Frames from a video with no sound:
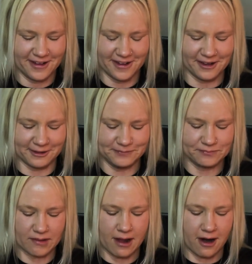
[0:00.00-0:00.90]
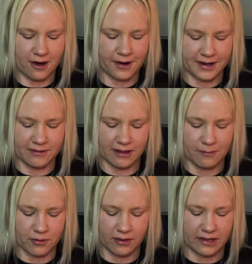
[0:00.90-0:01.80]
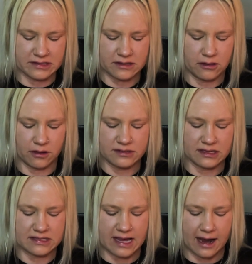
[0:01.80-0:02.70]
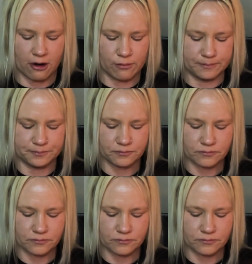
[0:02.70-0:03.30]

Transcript: All right, Libra, let's close this out.